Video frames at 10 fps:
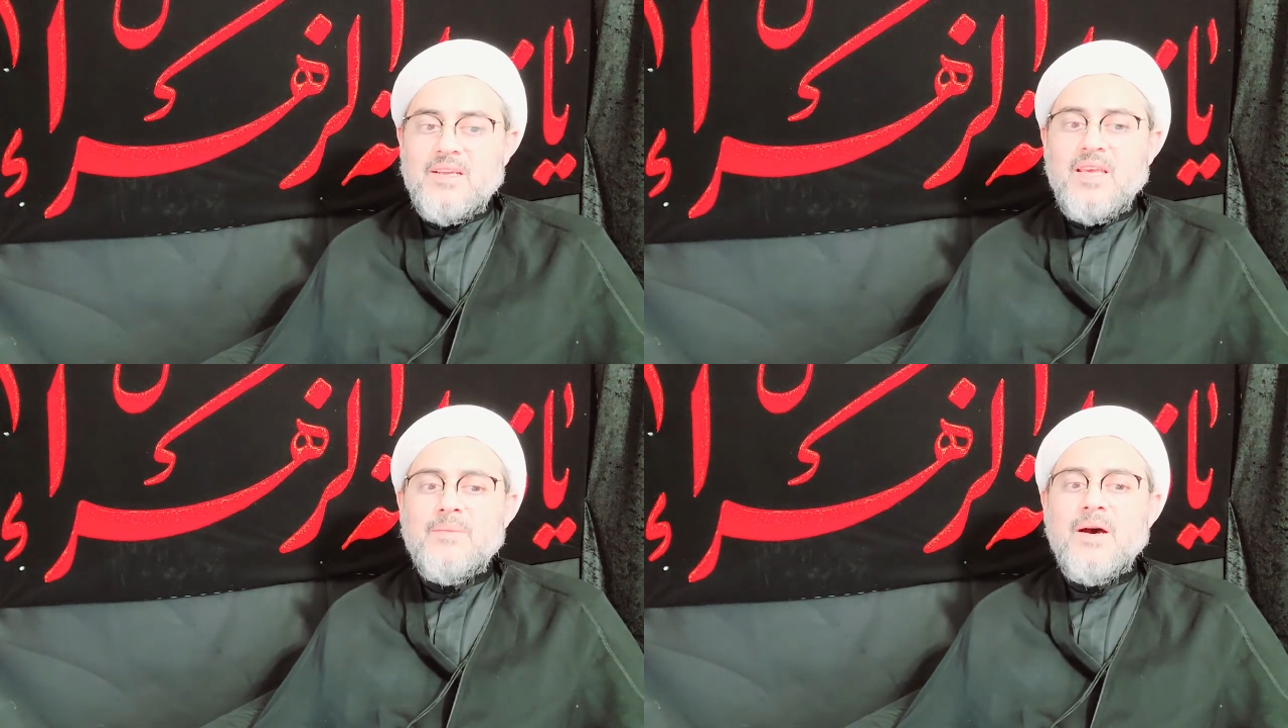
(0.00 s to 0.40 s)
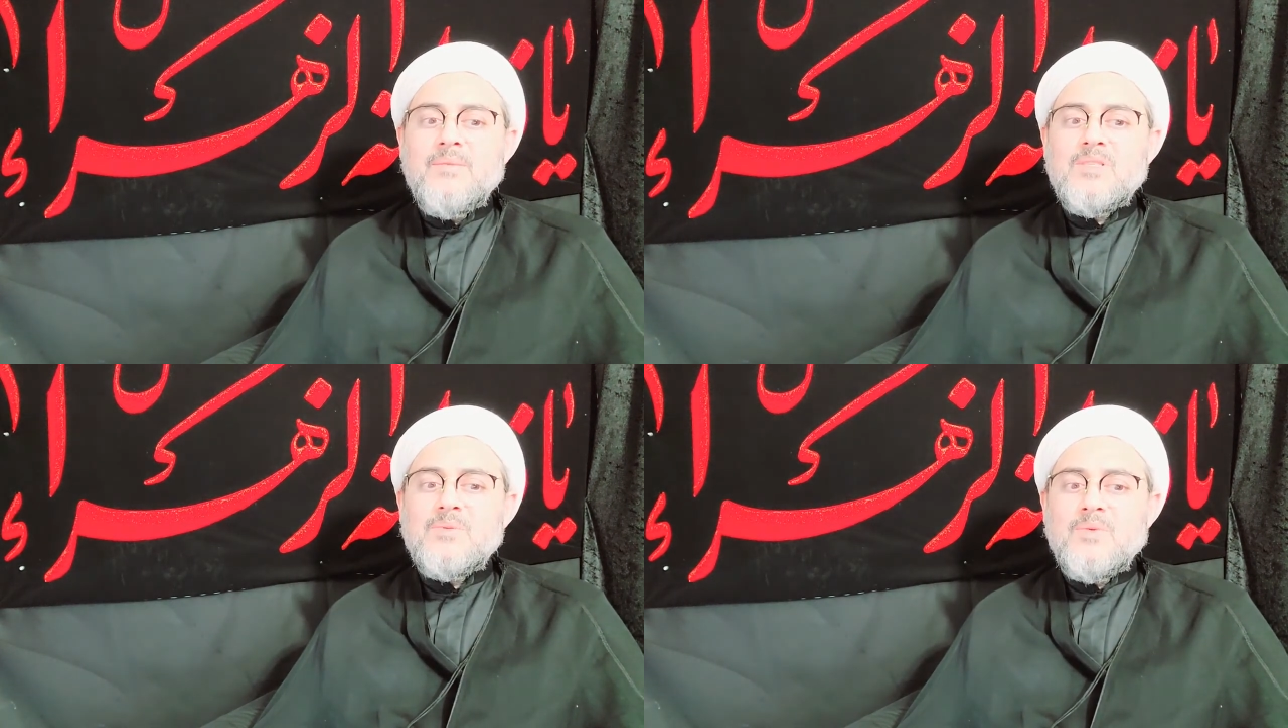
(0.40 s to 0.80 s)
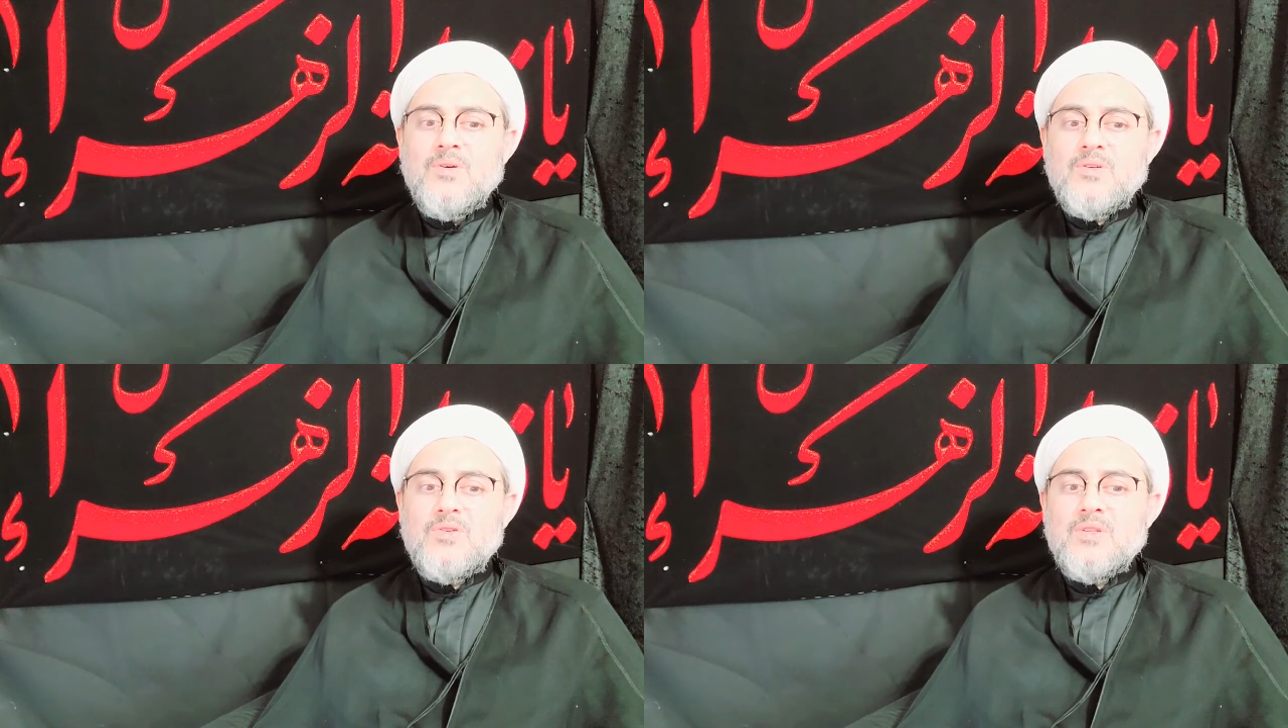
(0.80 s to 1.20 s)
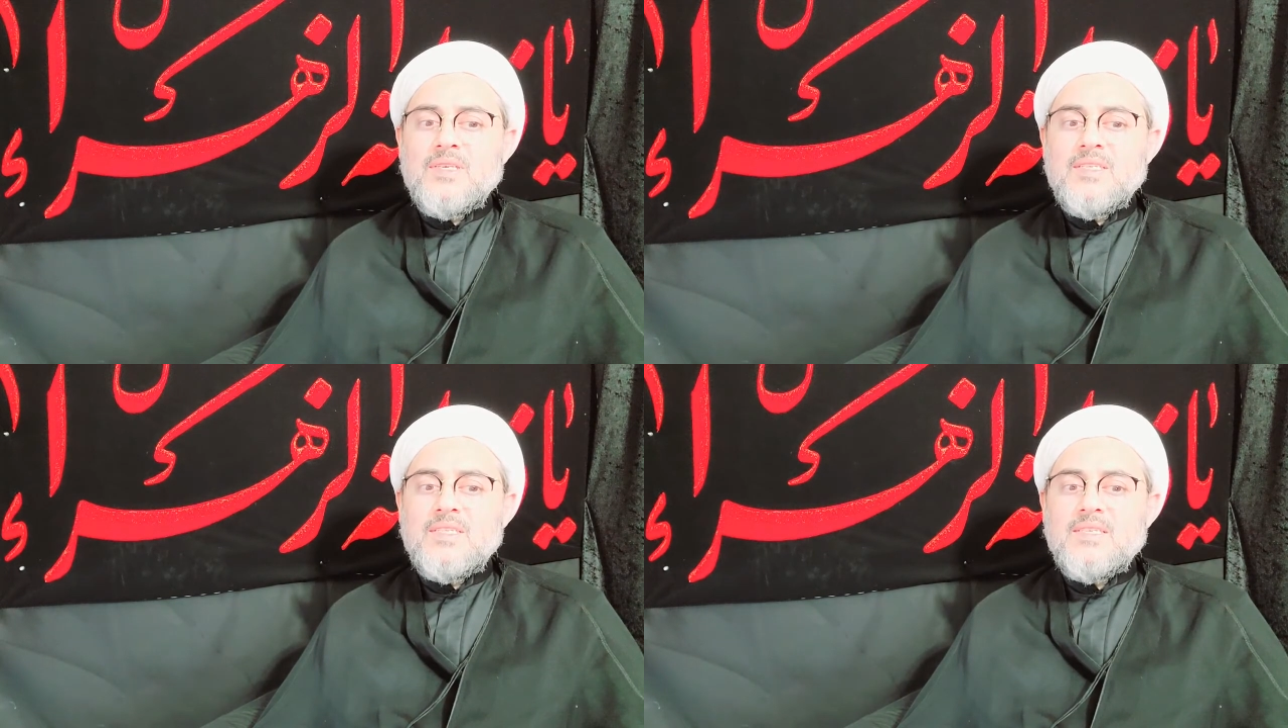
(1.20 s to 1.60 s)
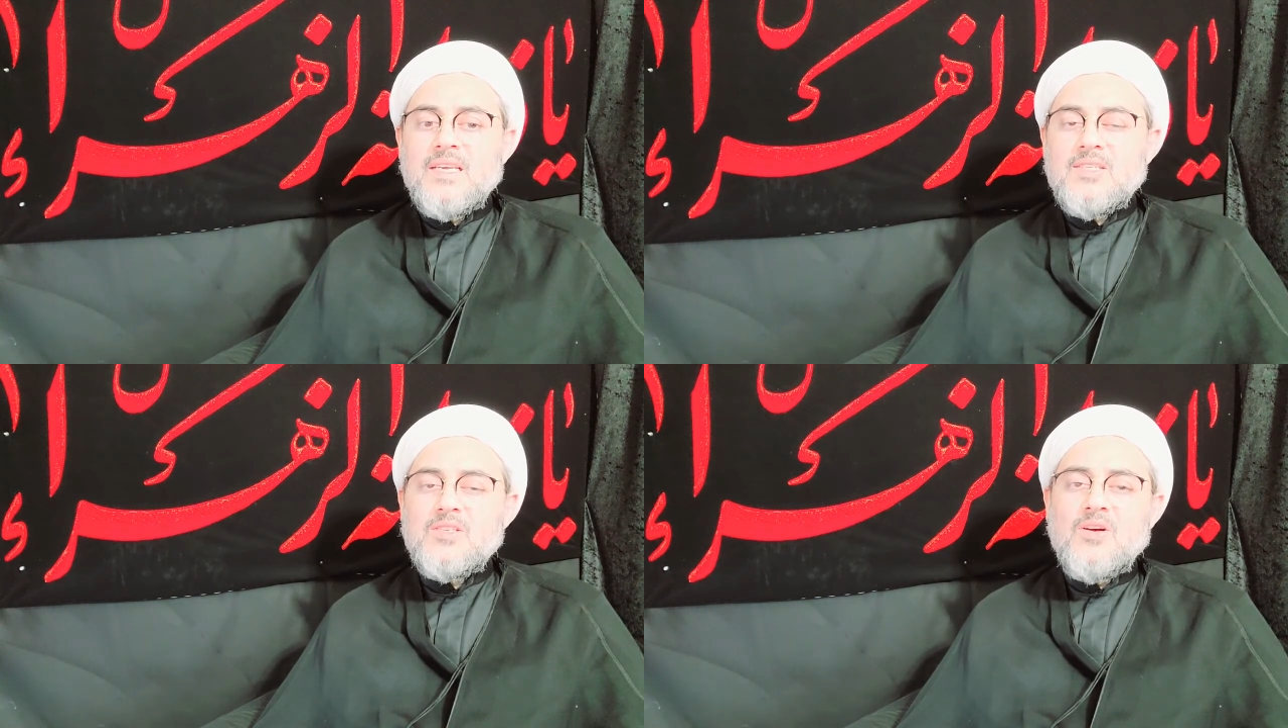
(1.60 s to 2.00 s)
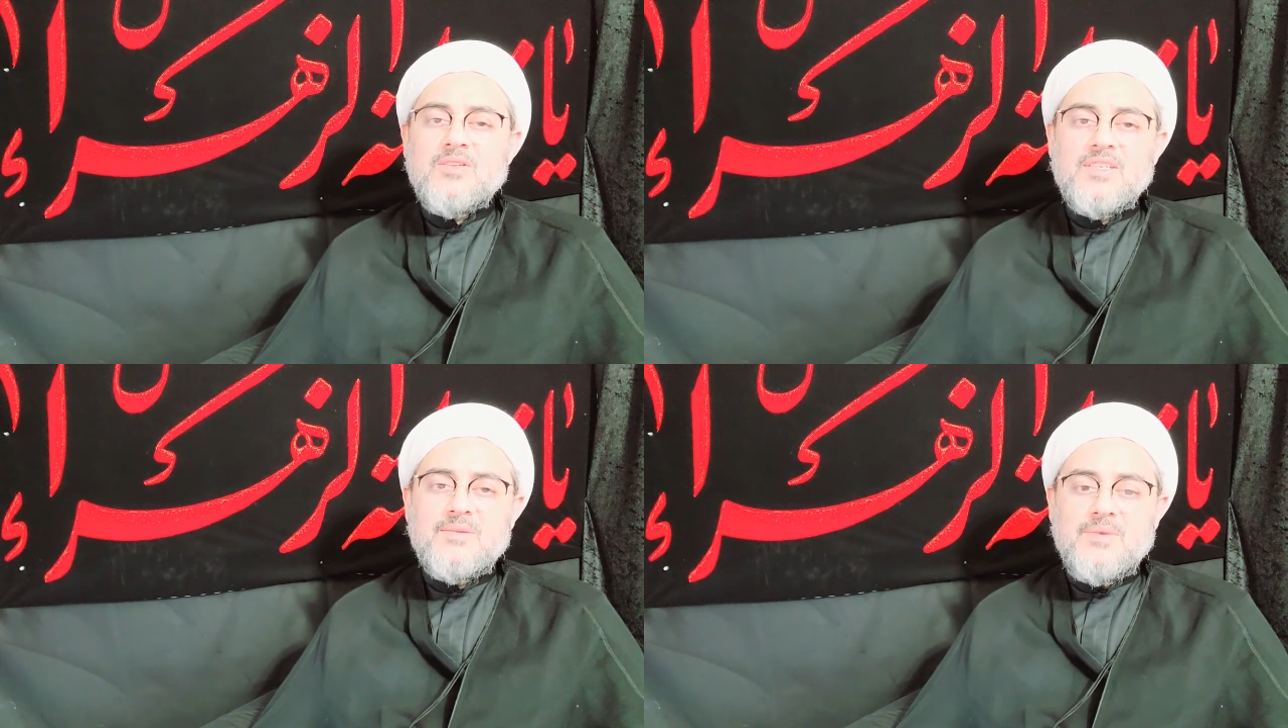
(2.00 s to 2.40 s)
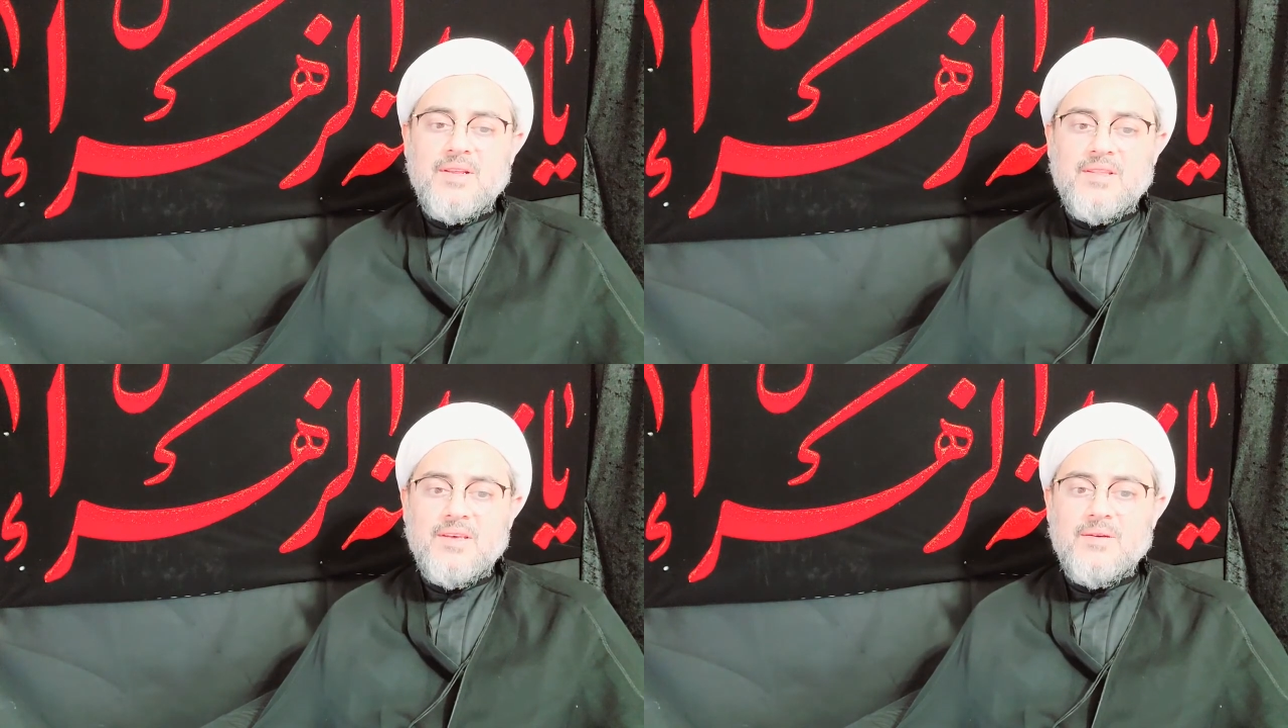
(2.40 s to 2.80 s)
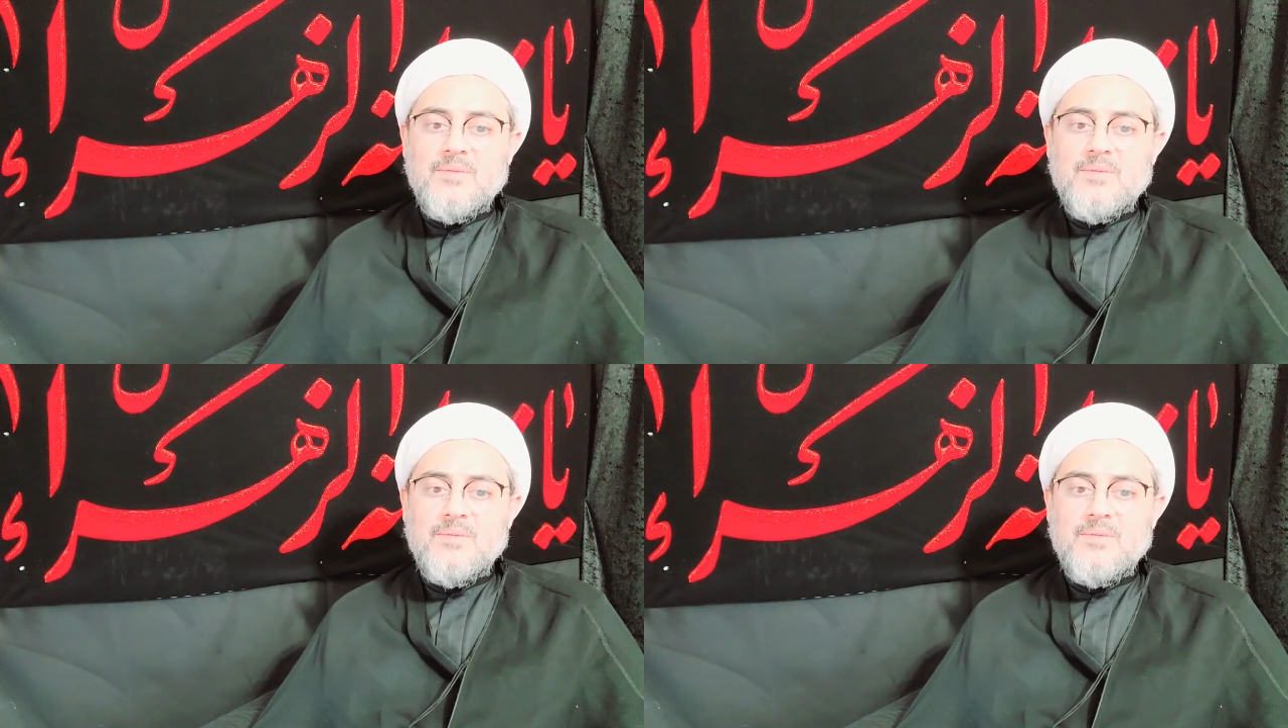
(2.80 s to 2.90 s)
Now, Imam spoke to this exalted brother,